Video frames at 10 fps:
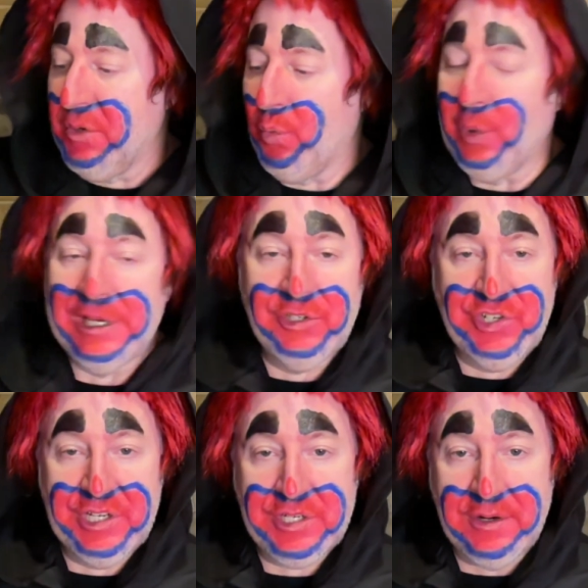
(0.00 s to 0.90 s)
Wig
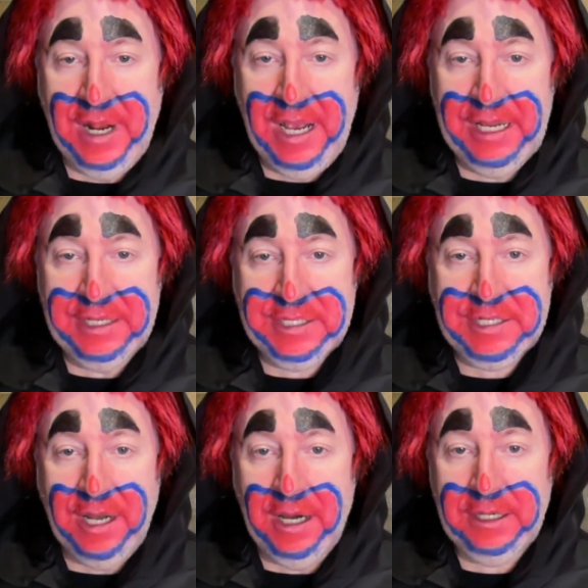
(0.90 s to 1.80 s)
just right,
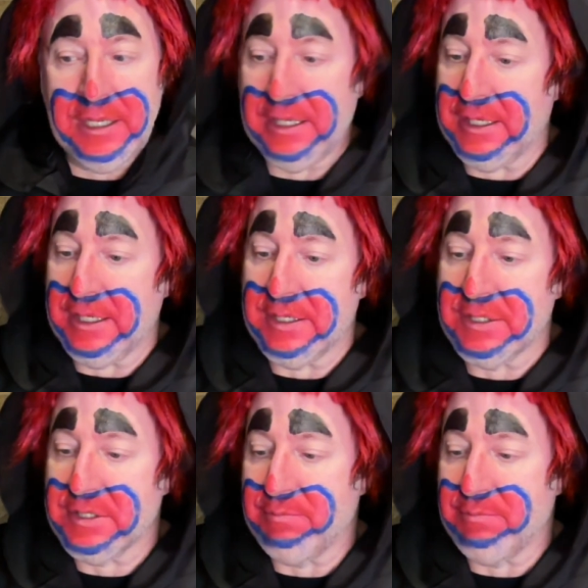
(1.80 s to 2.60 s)
stockings,